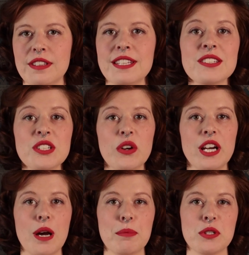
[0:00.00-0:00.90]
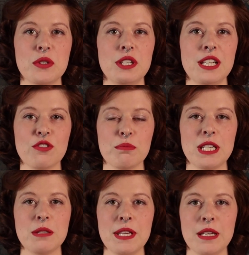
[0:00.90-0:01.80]
This is a great opportunity for me
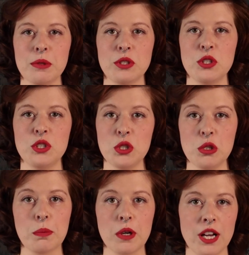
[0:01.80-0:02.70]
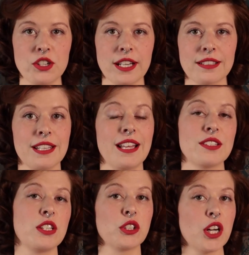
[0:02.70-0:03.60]
to be able to do projects and
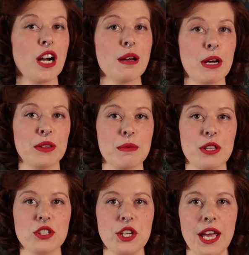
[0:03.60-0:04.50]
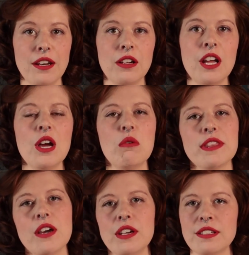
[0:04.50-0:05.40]
still talk about them on the channel
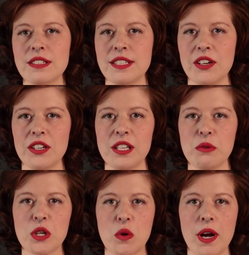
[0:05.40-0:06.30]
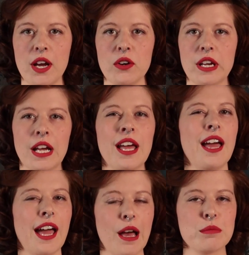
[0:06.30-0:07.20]
without necessarily requiring
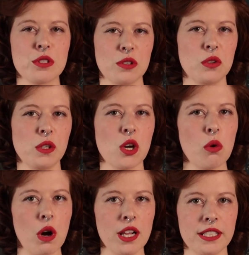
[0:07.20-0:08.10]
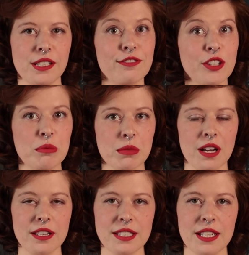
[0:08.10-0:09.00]
absolutely quality film
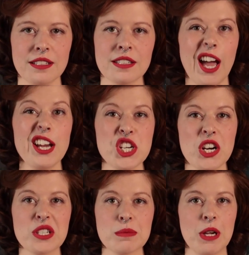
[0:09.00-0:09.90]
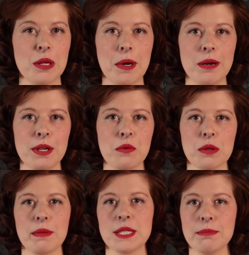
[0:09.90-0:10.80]
content. I share a small apartment
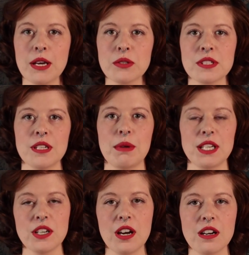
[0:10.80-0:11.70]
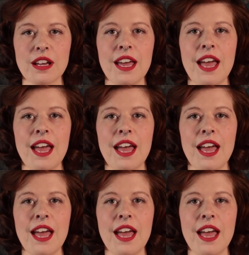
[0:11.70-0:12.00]
with my spouse and my dog,